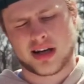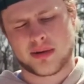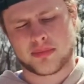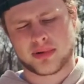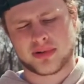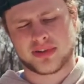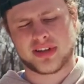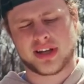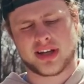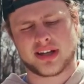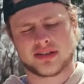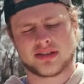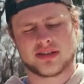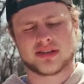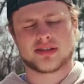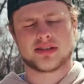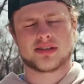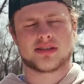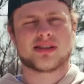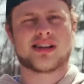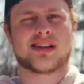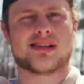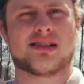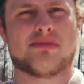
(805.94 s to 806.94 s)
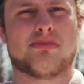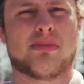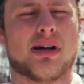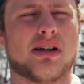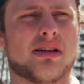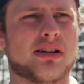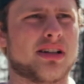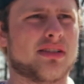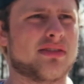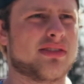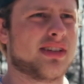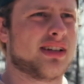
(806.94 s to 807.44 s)
how pretentious is that
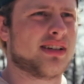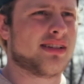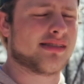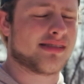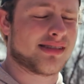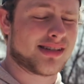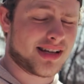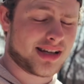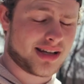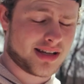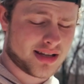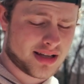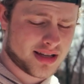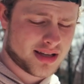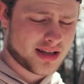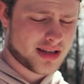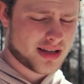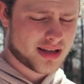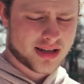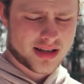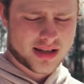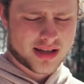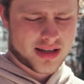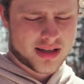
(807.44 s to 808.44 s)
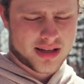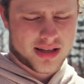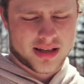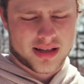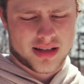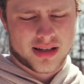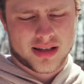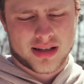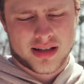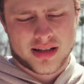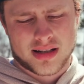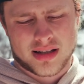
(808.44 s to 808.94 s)
spelling of Tennessee?
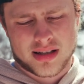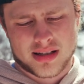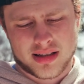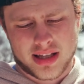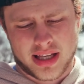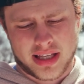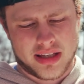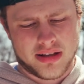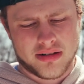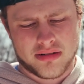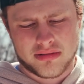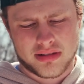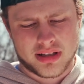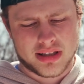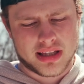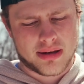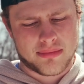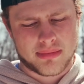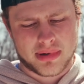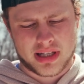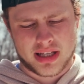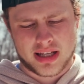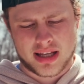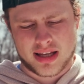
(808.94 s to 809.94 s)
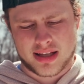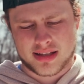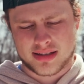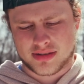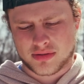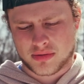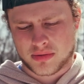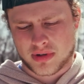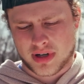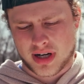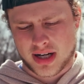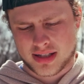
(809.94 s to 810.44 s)
Like, you don't need that many N's
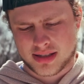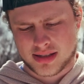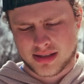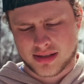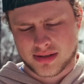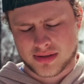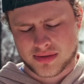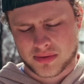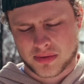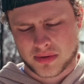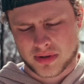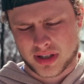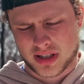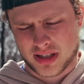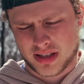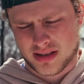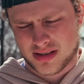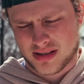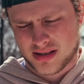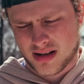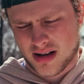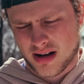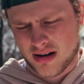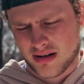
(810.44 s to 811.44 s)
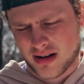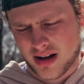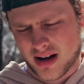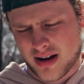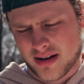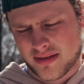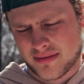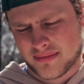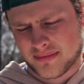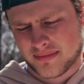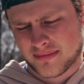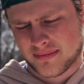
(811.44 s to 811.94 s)
or S's or E's. Okay.